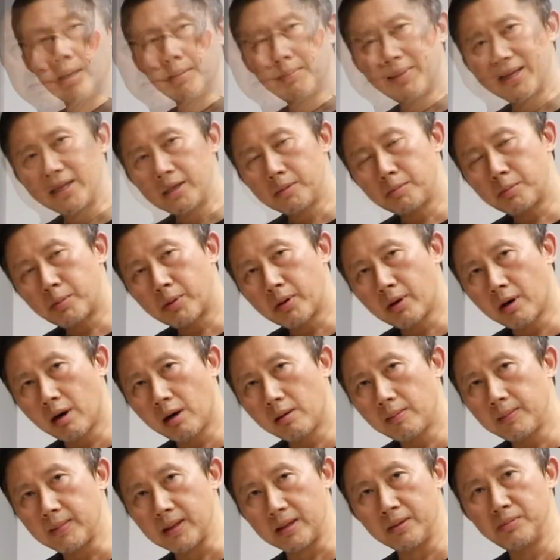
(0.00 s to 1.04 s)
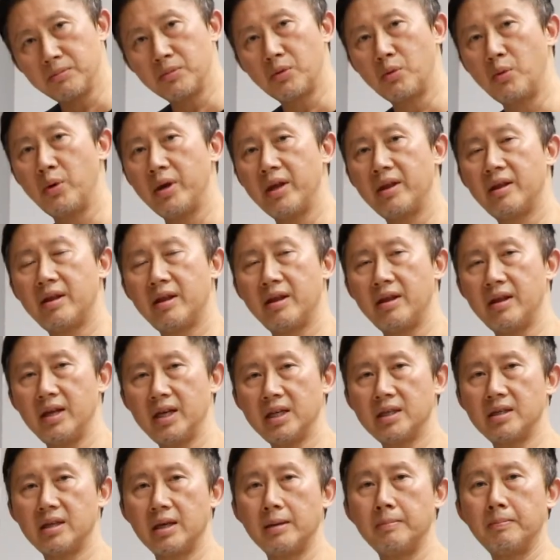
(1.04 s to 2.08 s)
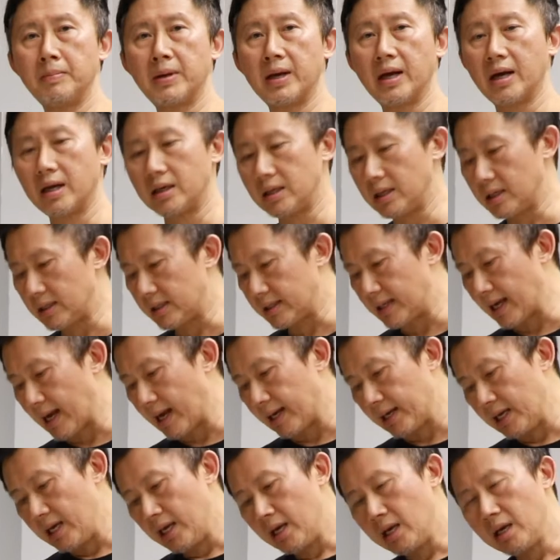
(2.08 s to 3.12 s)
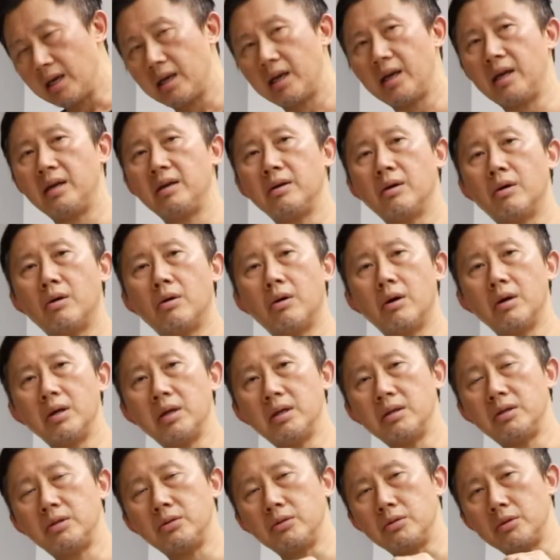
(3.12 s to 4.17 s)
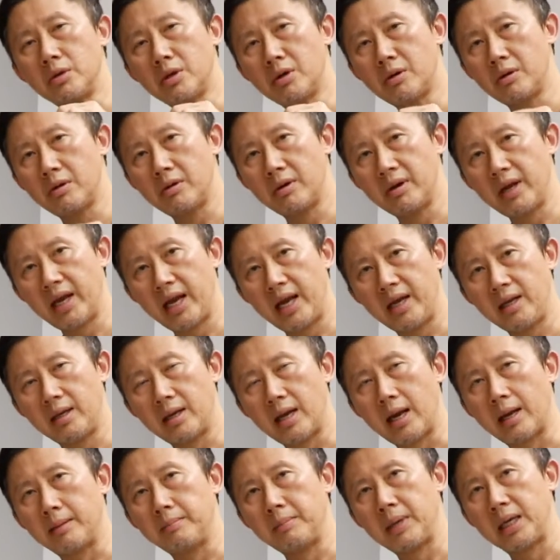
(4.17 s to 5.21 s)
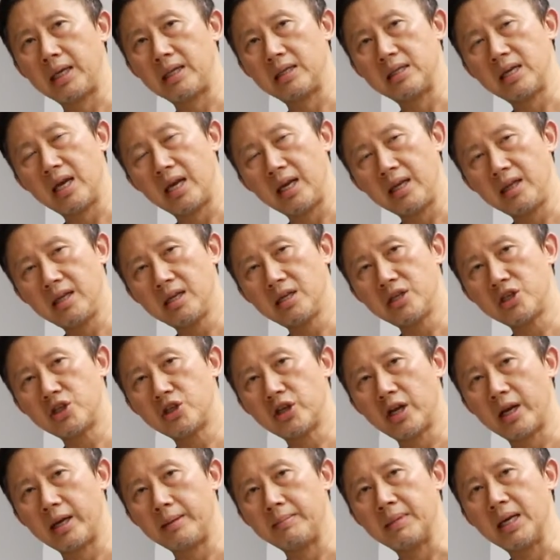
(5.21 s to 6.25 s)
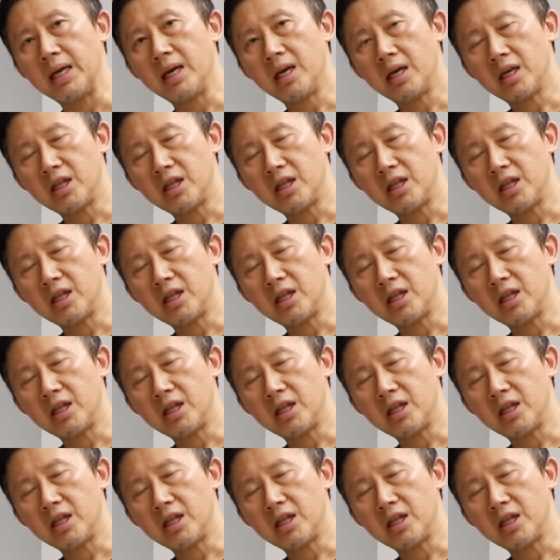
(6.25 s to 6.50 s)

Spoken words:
But the problem with this implant is that in order to create and maintain this shape,